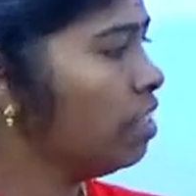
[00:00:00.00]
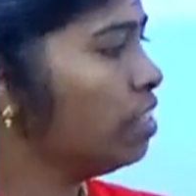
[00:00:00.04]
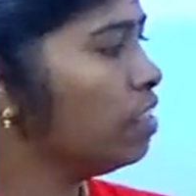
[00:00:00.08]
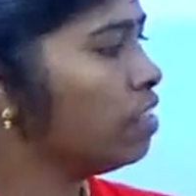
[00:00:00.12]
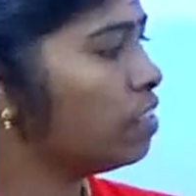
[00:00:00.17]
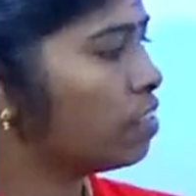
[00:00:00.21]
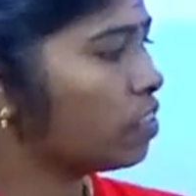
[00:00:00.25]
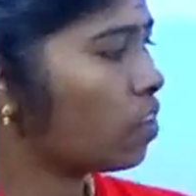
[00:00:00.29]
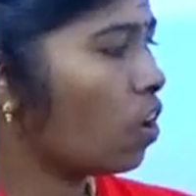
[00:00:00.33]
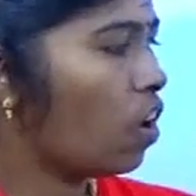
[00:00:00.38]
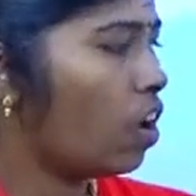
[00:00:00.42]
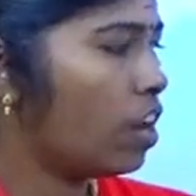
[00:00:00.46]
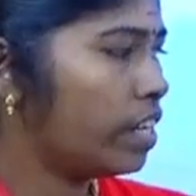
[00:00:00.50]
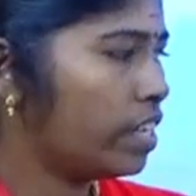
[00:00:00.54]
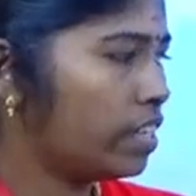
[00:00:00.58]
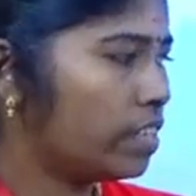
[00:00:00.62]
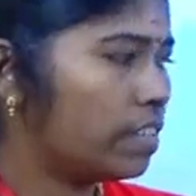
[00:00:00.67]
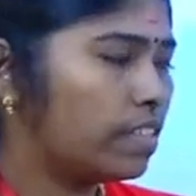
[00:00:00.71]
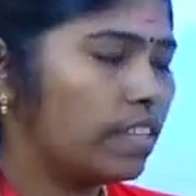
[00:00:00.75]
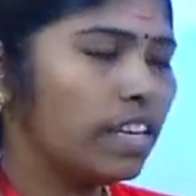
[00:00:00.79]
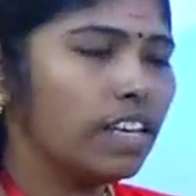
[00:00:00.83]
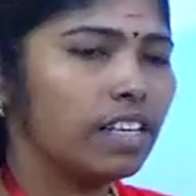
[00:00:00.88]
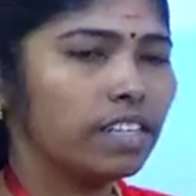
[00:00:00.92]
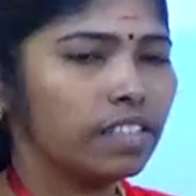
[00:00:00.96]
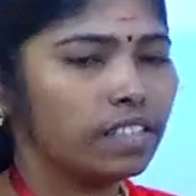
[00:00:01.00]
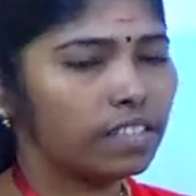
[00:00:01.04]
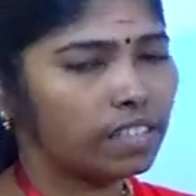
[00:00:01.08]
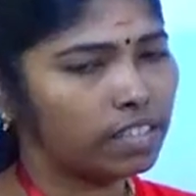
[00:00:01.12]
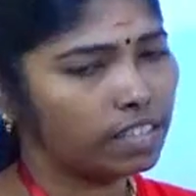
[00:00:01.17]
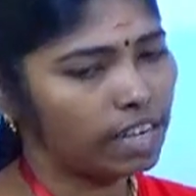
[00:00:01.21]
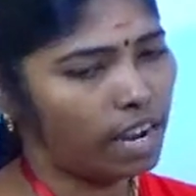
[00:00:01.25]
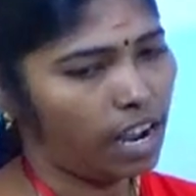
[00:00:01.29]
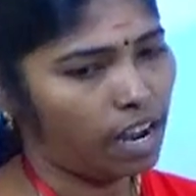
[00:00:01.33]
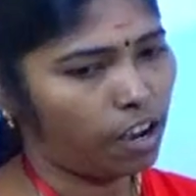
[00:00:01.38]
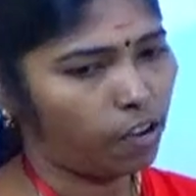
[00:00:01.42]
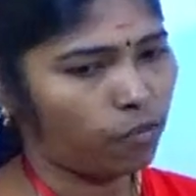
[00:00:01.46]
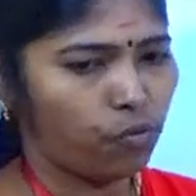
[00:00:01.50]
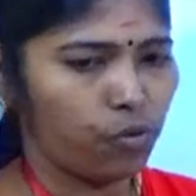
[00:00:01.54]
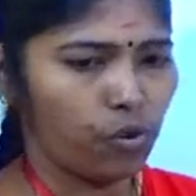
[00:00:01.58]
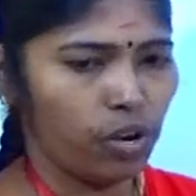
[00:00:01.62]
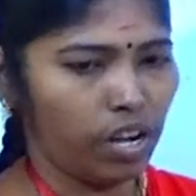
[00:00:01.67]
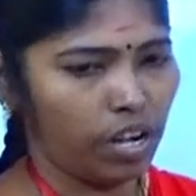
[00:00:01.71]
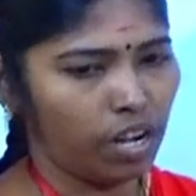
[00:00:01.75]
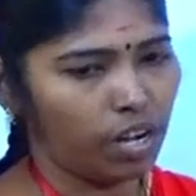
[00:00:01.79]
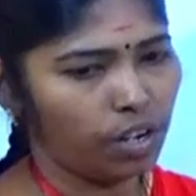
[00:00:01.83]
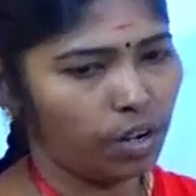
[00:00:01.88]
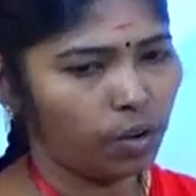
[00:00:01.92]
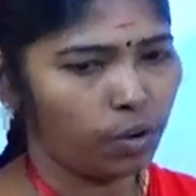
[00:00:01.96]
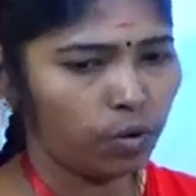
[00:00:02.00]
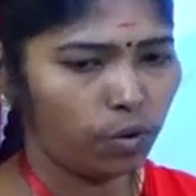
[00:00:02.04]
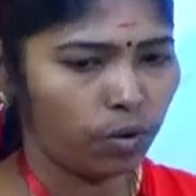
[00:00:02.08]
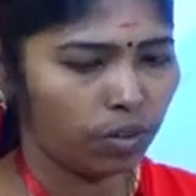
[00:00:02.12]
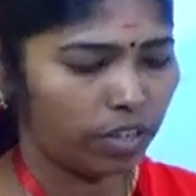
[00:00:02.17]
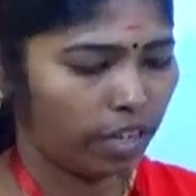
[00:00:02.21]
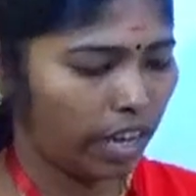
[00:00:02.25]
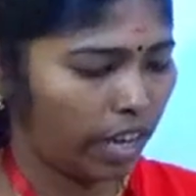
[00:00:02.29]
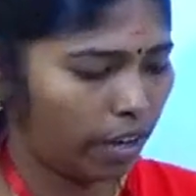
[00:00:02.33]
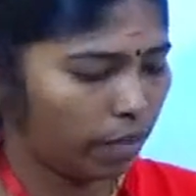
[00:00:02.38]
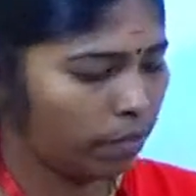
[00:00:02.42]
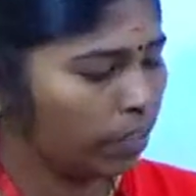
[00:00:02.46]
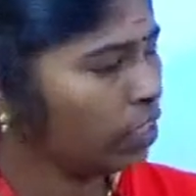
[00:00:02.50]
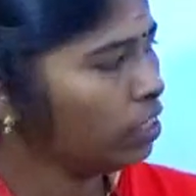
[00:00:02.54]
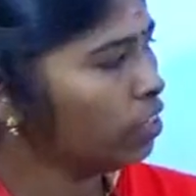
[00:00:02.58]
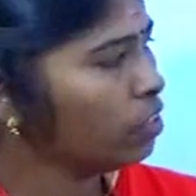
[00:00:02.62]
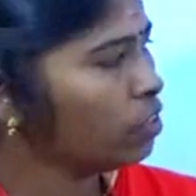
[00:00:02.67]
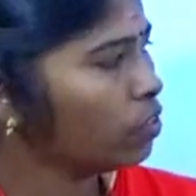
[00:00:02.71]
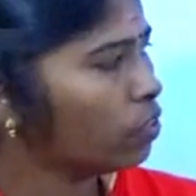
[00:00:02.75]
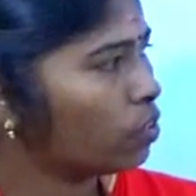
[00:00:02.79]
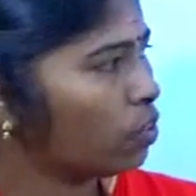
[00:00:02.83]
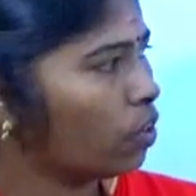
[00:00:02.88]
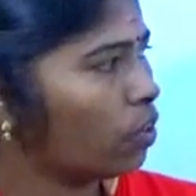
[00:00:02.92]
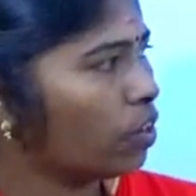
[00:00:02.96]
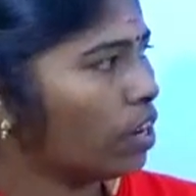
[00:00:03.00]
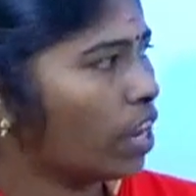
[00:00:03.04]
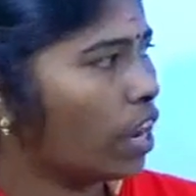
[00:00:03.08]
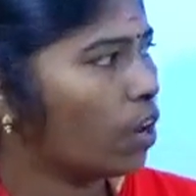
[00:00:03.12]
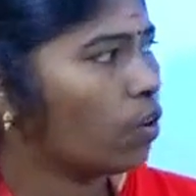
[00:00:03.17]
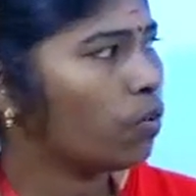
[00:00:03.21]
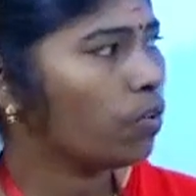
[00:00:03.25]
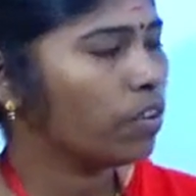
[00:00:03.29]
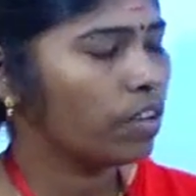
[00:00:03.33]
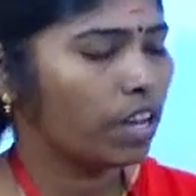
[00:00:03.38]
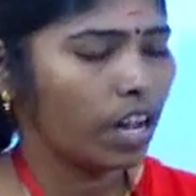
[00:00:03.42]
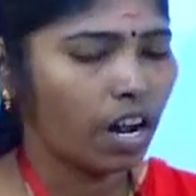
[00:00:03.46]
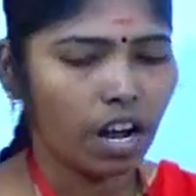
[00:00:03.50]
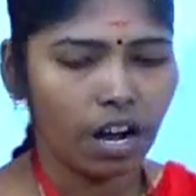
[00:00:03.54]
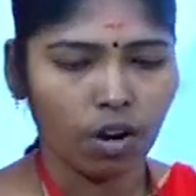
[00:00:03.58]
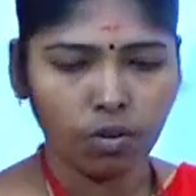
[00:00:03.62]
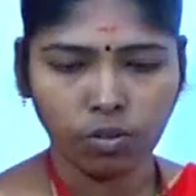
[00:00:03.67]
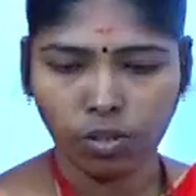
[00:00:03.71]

Is called as a stack full. Okay, so now we have